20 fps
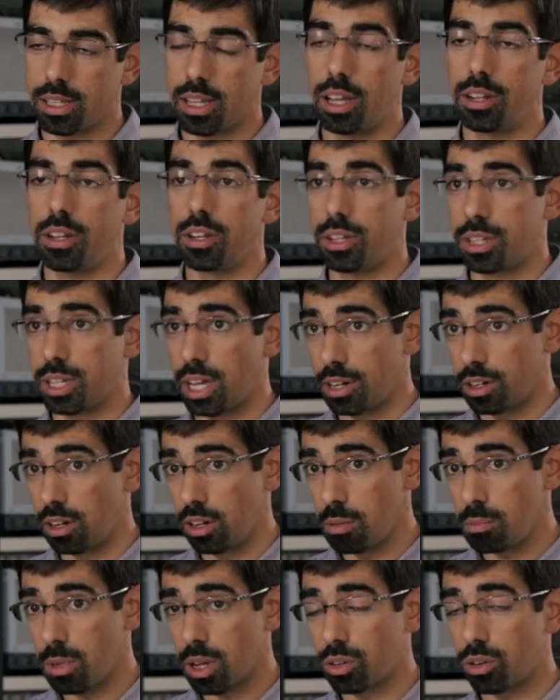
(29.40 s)
scanning
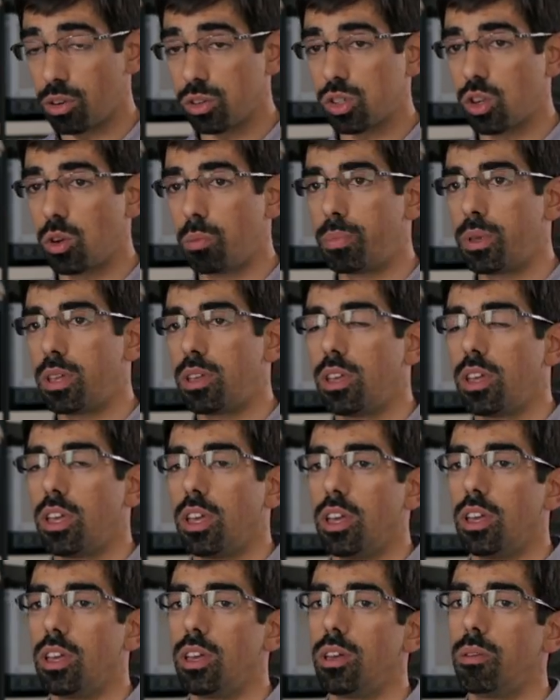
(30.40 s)
tunneling microscopy,
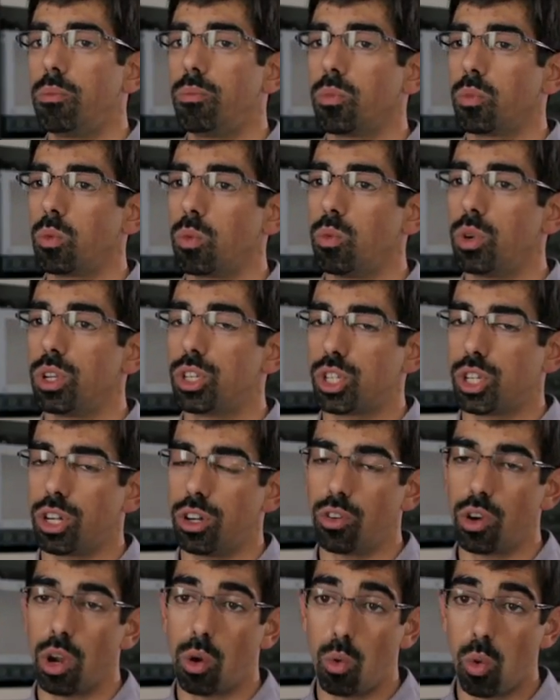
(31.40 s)
um, which
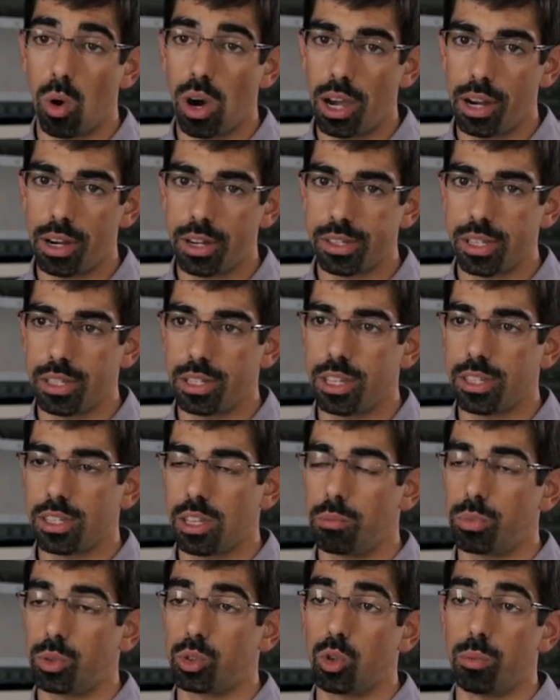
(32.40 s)
requires the
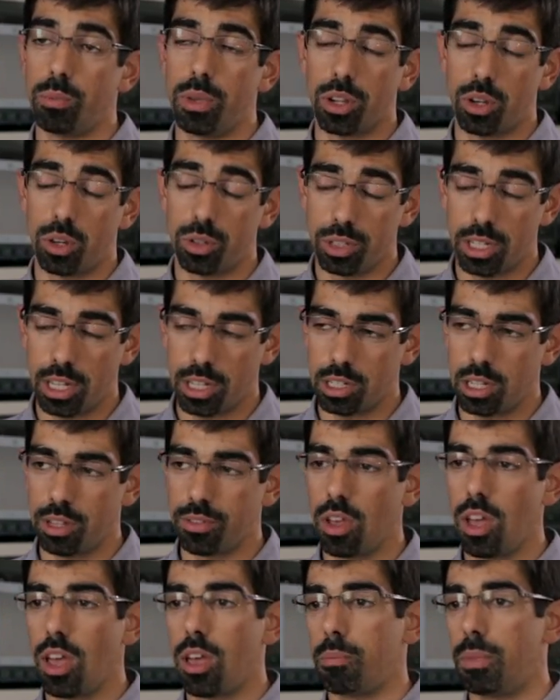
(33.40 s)
sample to be
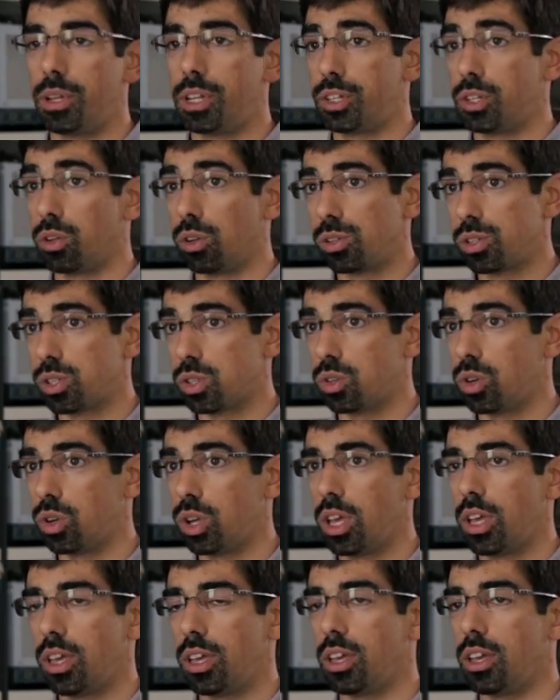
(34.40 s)
conductive, but it
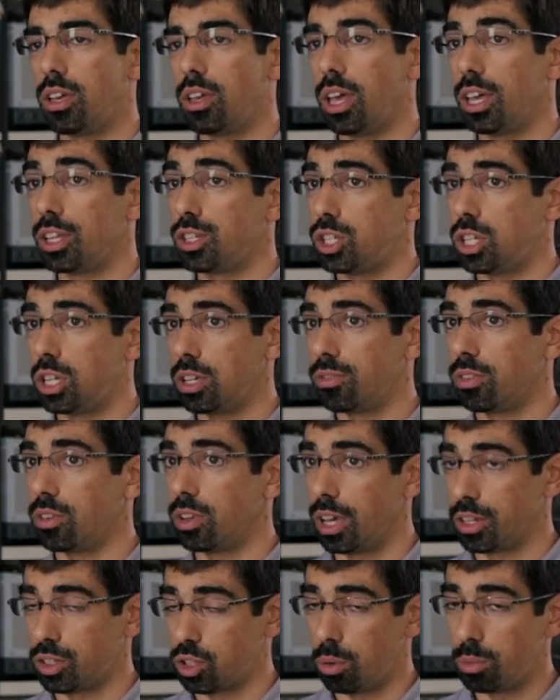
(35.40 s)
also uh, achieves
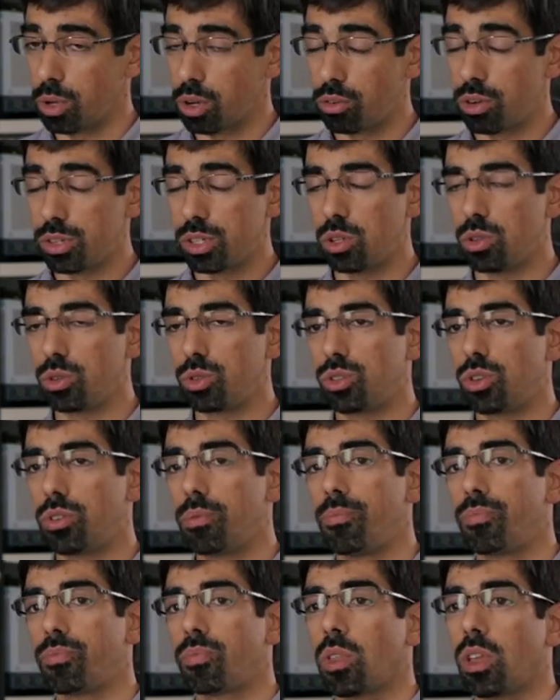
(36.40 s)
atomic
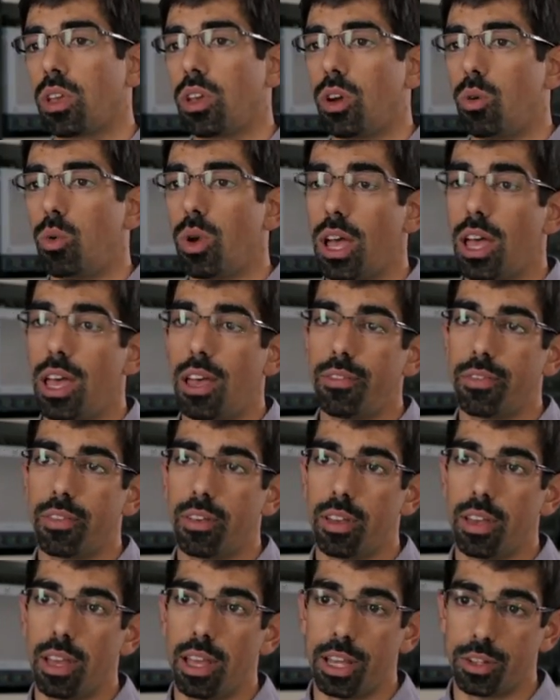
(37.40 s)
resolution. We have
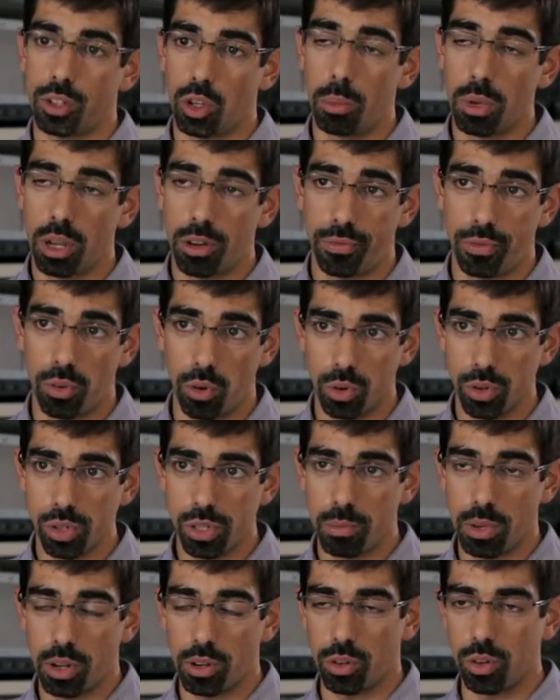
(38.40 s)
uh, atomic
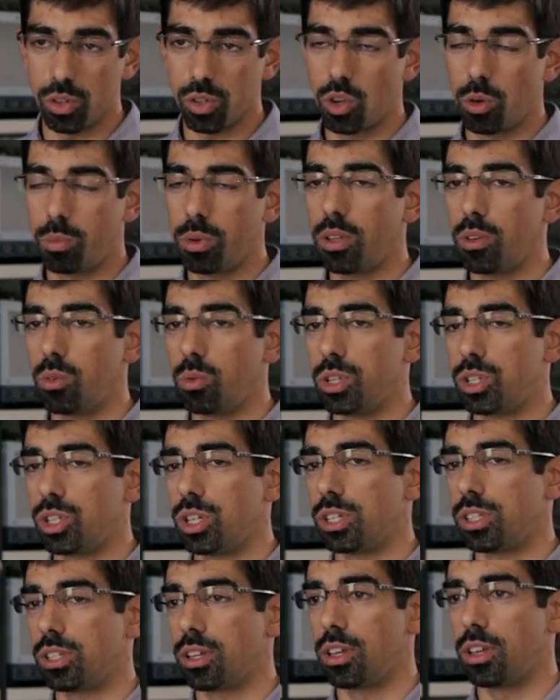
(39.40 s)
force microscopy,
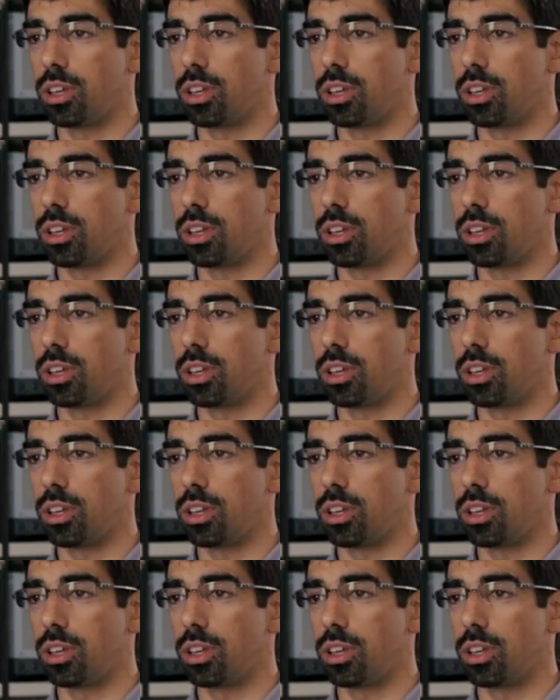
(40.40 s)
which is